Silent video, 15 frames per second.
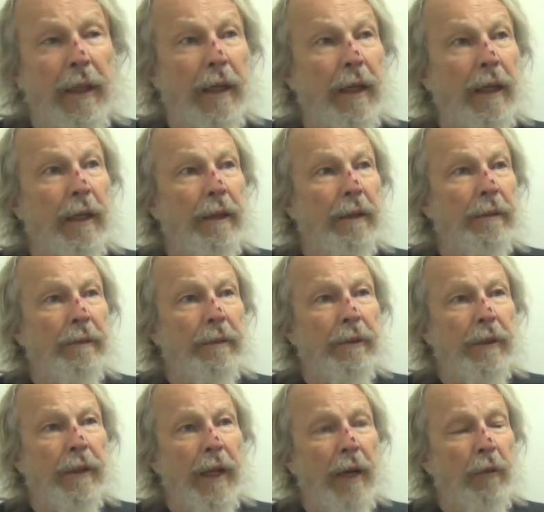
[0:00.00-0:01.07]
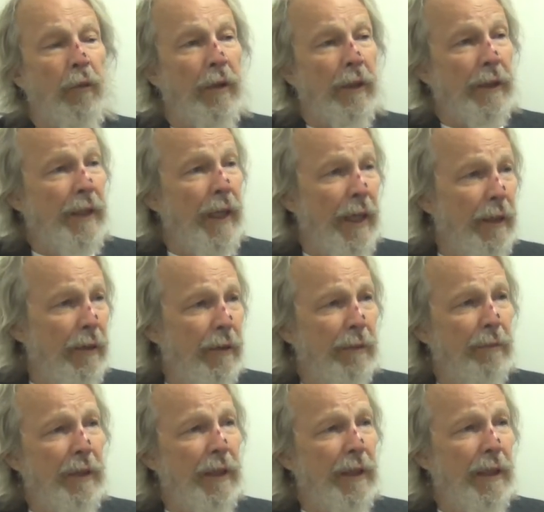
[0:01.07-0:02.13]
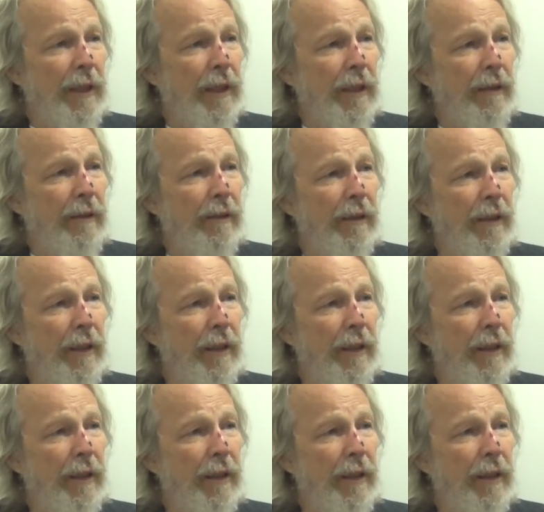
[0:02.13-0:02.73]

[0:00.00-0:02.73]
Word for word: uh, I wanted Taylor to meet Keith,